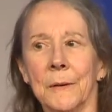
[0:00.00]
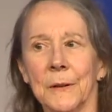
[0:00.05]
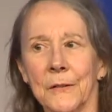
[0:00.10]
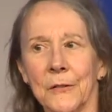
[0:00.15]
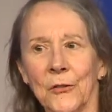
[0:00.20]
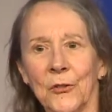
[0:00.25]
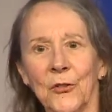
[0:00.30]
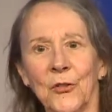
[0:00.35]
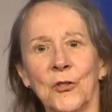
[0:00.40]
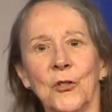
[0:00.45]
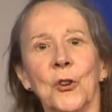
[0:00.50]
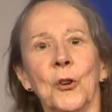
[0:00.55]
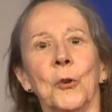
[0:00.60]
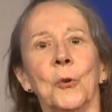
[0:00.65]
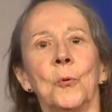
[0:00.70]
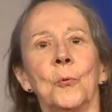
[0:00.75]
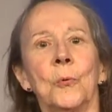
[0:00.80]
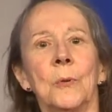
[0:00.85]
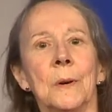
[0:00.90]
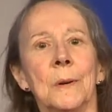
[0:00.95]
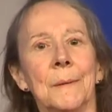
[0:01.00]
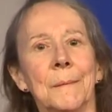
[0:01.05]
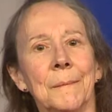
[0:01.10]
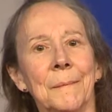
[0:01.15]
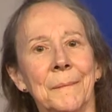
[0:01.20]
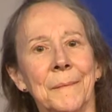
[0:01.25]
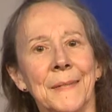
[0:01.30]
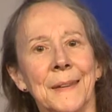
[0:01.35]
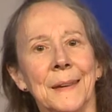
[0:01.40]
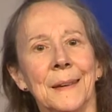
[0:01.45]
so
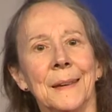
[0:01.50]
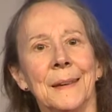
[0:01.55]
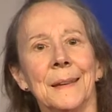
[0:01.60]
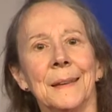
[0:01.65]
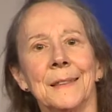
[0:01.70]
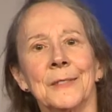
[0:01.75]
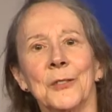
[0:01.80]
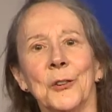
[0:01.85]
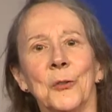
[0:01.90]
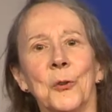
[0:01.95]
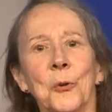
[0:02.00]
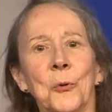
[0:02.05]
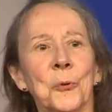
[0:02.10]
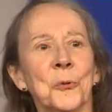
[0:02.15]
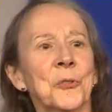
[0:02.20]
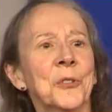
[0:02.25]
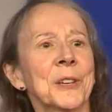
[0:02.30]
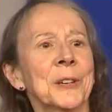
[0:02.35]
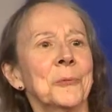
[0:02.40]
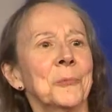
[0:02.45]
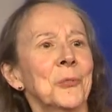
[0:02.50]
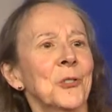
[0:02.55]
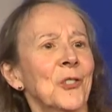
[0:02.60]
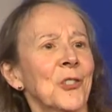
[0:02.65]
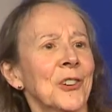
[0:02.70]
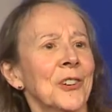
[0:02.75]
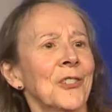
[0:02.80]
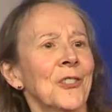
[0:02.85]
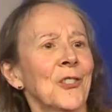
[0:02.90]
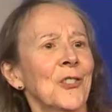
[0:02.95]
the whole thing was
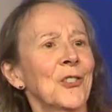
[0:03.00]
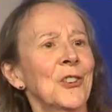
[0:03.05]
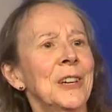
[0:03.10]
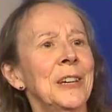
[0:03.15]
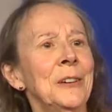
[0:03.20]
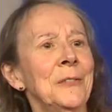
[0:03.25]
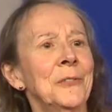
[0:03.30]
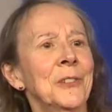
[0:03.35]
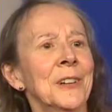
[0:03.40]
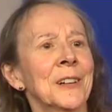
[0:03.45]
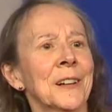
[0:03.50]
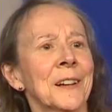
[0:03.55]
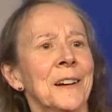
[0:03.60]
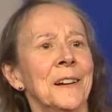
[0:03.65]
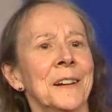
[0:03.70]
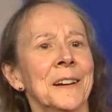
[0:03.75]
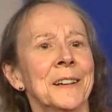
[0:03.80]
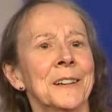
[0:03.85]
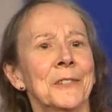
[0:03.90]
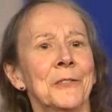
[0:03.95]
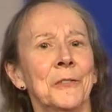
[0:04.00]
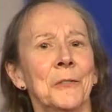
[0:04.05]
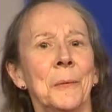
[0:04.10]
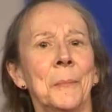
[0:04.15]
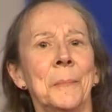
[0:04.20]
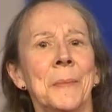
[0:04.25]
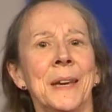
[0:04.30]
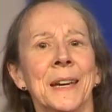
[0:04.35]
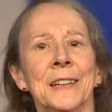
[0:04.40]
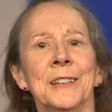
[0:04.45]
conceived in a kind of
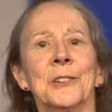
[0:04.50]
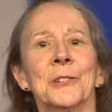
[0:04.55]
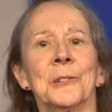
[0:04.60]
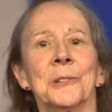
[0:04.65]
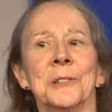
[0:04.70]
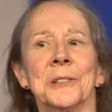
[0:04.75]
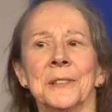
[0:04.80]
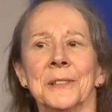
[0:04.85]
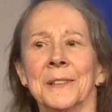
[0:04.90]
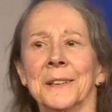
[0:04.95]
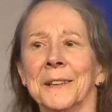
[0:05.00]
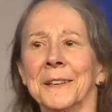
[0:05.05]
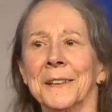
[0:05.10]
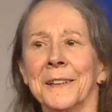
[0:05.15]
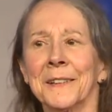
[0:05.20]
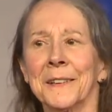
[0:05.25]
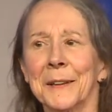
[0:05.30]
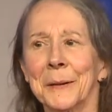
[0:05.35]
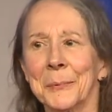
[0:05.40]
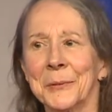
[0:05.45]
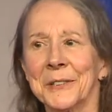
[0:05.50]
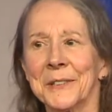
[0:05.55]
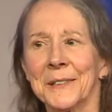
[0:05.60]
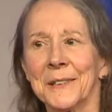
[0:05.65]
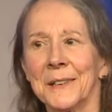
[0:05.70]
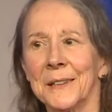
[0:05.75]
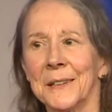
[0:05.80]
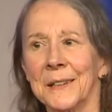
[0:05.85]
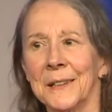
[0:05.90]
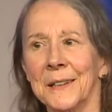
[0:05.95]
immaculate conception
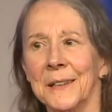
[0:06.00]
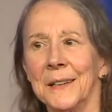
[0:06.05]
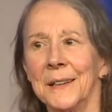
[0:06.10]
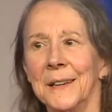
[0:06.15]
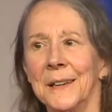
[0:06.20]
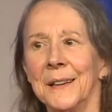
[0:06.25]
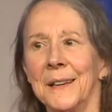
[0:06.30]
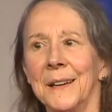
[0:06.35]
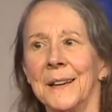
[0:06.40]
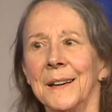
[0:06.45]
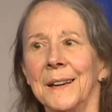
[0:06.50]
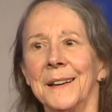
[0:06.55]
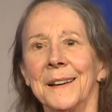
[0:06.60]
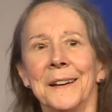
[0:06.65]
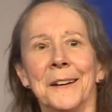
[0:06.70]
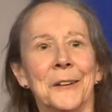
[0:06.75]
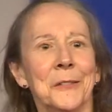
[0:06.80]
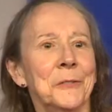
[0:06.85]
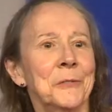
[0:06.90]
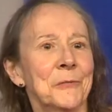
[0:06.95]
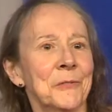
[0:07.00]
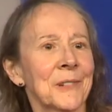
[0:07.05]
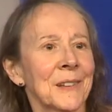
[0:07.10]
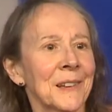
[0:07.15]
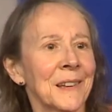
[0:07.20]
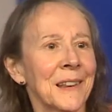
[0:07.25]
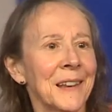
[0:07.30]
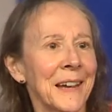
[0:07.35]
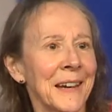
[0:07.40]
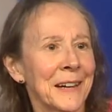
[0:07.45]
of
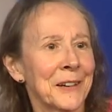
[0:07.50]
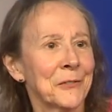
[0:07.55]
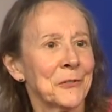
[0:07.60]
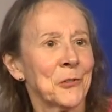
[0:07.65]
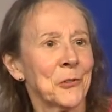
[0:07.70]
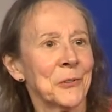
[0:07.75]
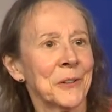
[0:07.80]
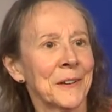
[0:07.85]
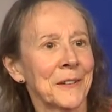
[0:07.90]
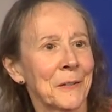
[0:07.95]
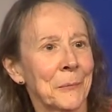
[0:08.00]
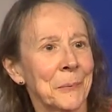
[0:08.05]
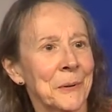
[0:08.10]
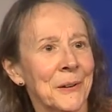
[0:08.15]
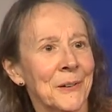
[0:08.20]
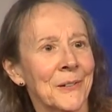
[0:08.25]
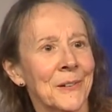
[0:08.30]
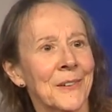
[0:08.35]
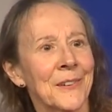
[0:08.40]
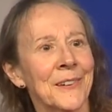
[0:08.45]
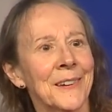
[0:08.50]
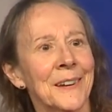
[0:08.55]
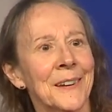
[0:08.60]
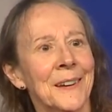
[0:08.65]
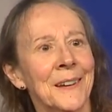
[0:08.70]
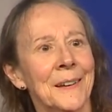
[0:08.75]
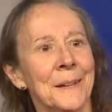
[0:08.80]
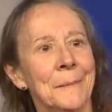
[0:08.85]
lack of transparency.